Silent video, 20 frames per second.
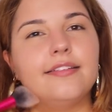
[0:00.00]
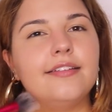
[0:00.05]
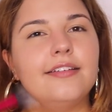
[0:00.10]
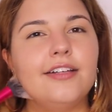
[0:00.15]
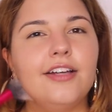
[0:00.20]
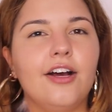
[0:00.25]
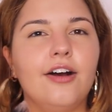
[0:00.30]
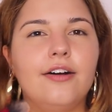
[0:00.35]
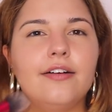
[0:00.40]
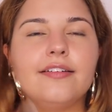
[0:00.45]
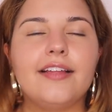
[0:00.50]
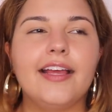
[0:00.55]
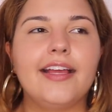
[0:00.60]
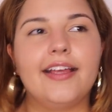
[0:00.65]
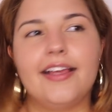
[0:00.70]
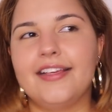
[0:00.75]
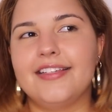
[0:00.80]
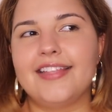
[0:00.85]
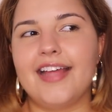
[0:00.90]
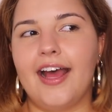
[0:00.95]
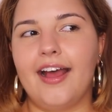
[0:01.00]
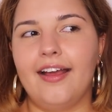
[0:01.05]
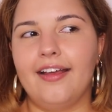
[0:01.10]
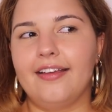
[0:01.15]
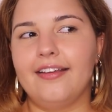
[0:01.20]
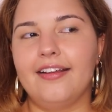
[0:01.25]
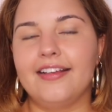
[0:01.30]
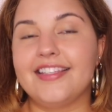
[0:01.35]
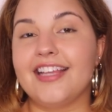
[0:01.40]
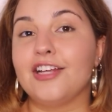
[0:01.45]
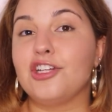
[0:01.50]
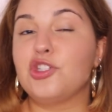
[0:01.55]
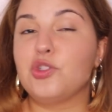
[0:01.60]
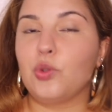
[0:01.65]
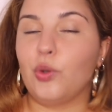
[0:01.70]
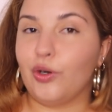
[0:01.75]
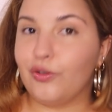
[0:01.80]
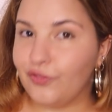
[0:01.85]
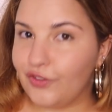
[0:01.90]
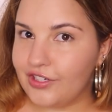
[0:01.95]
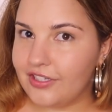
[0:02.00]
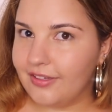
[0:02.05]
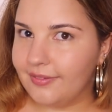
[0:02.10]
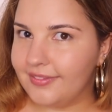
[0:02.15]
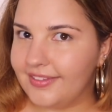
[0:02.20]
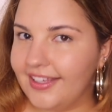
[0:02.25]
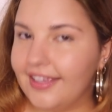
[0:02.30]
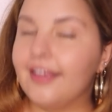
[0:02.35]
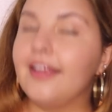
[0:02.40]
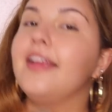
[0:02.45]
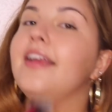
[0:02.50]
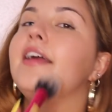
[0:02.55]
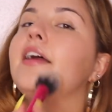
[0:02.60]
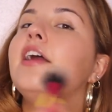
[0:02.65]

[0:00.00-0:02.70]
You know, like, is that short for something?